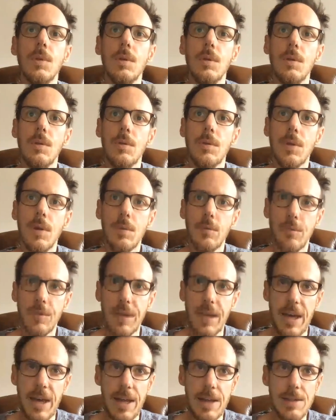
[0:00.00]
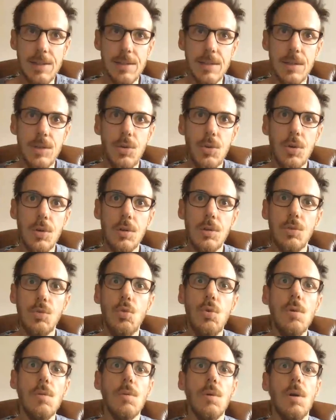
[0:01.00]
Something else you could
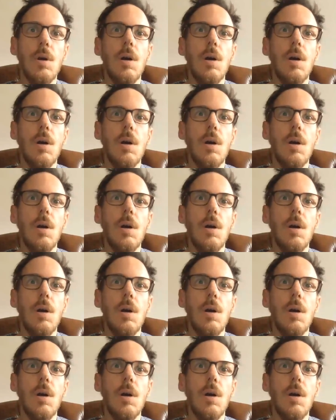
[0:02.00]
do,